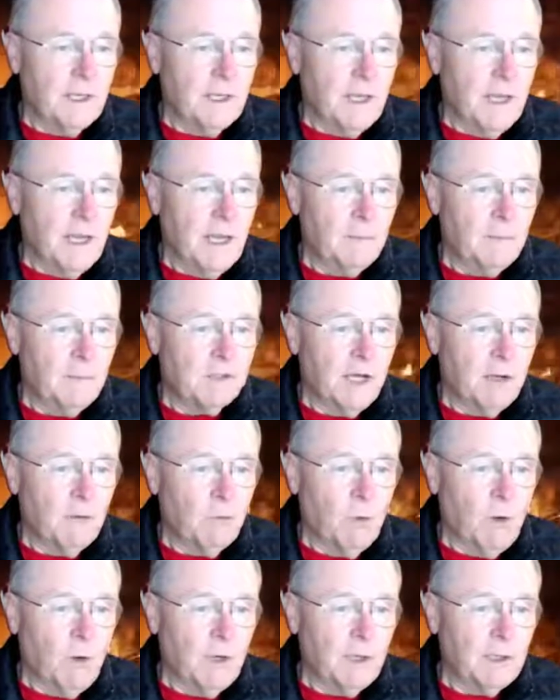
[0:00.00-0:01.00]

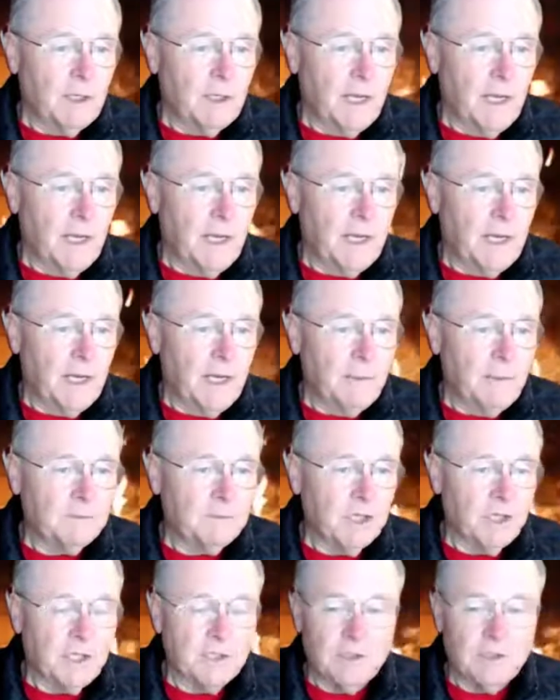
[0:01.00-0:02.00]
MJ1 and
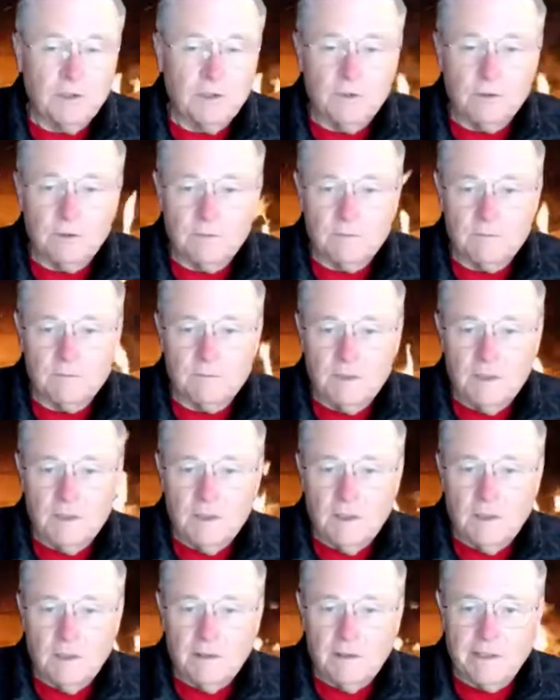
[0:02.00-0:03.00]
MJ2.
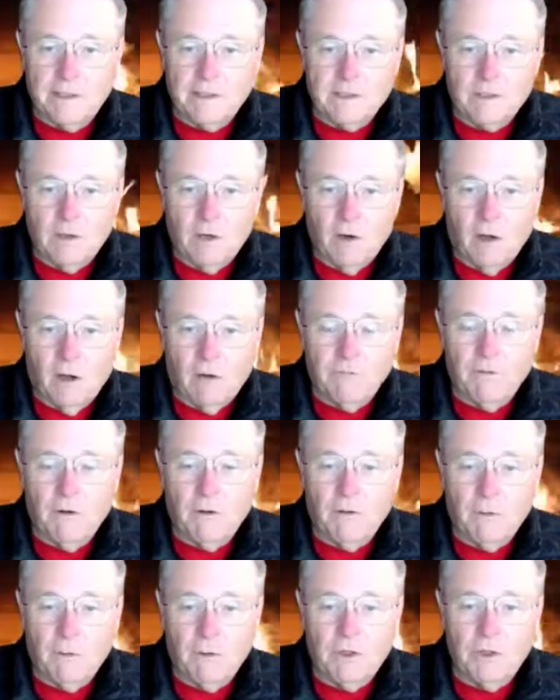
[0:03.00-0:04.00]
Let's start off
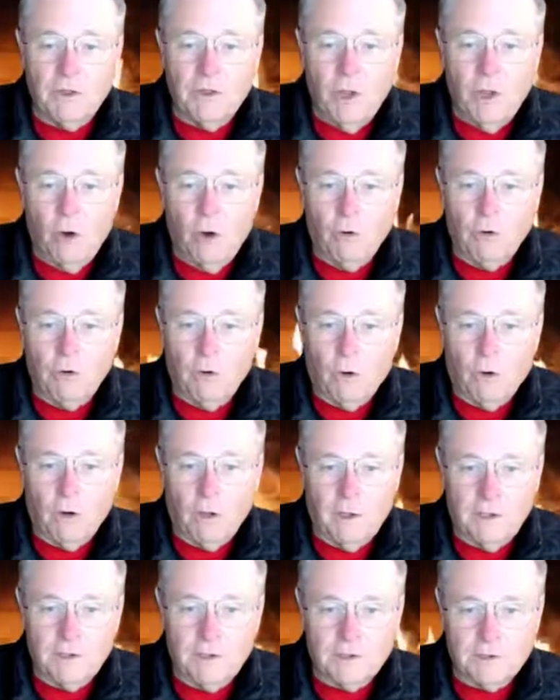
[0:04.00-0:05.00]
with no
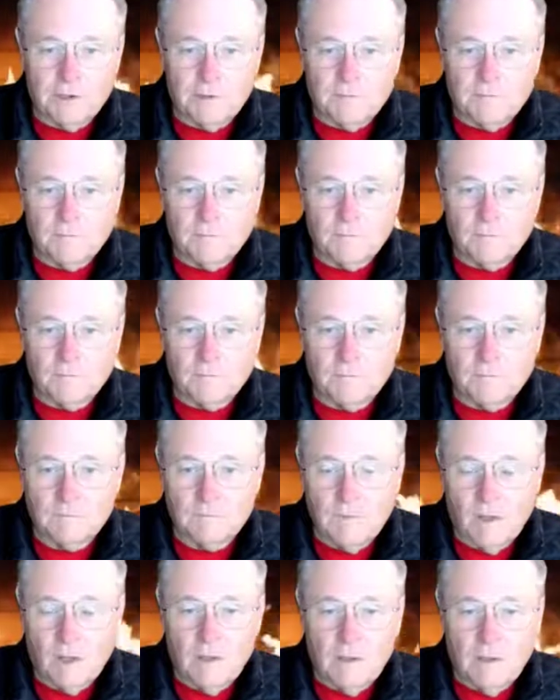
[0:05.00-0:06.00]
correlation.
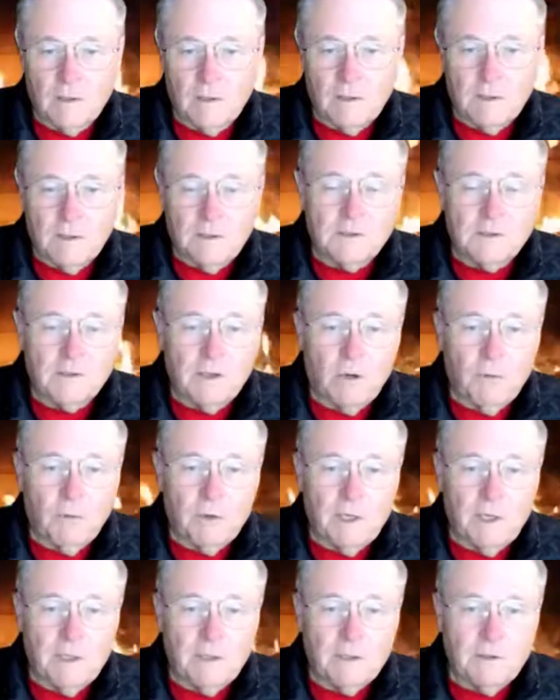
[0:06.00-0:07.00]
So
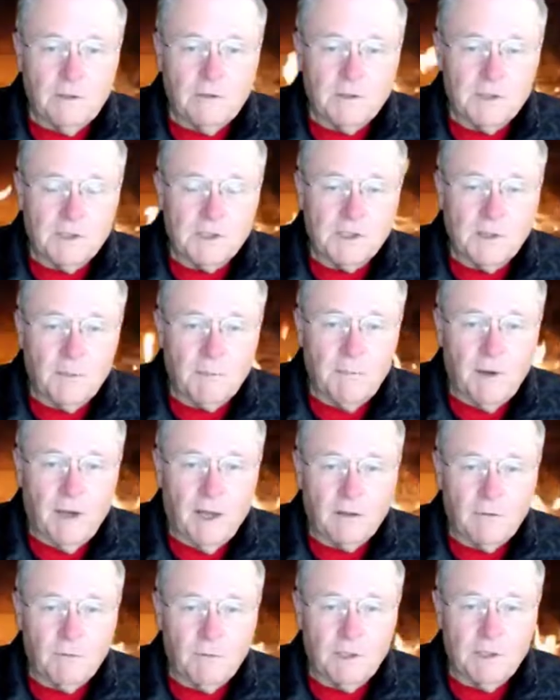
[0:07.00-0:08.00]
using SIP
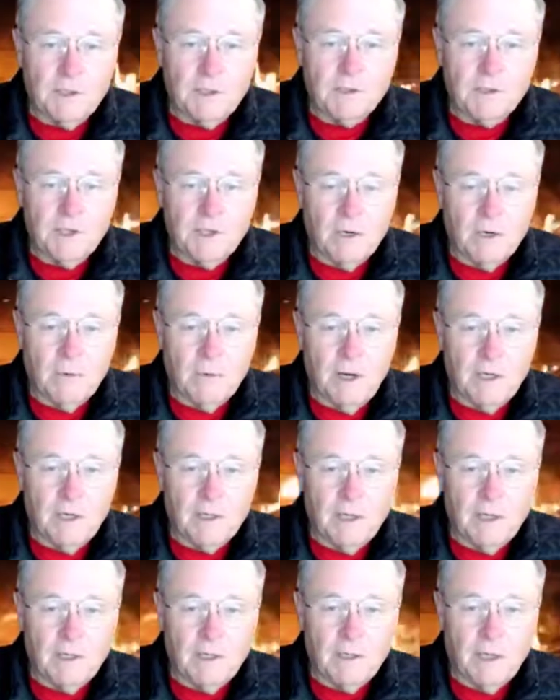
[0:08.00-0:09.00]
math, we can generate
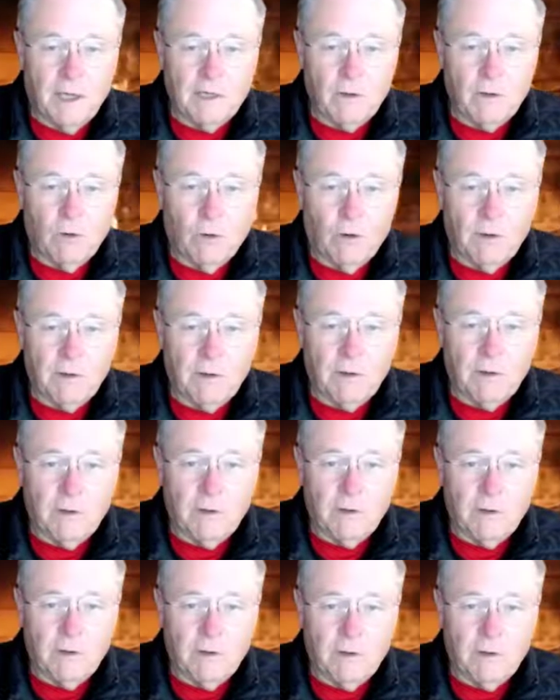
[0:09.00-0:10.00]
an uncorrelated
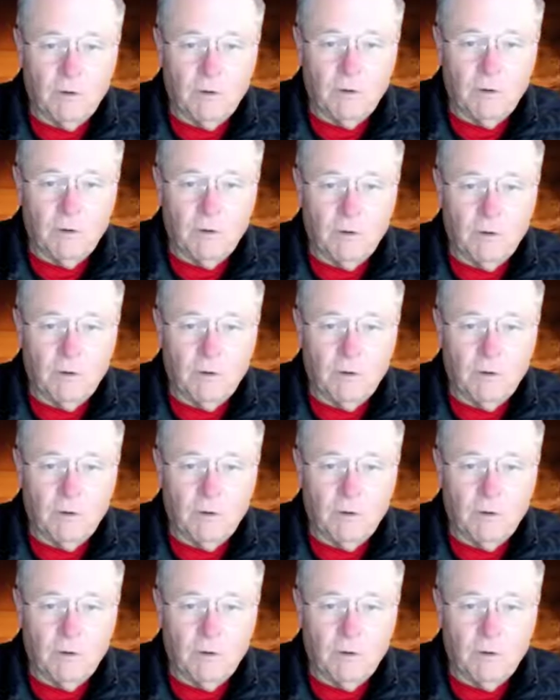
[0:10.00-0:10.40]
variable,